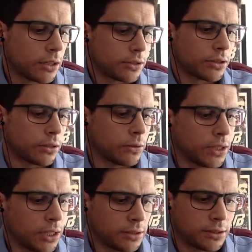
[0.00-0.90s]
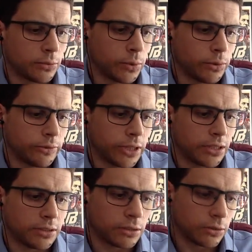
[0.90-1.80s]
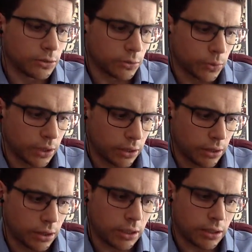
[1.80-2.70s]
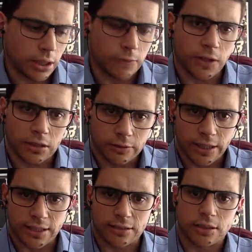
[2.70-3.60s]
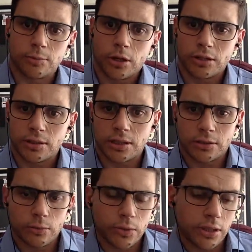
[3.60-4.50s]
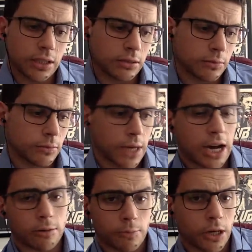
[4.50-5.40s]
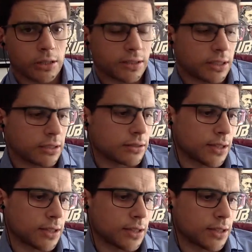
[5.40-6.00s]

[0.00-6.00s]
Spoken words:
So yes, so we were very disillusioned with the influx of identity politics within our politics,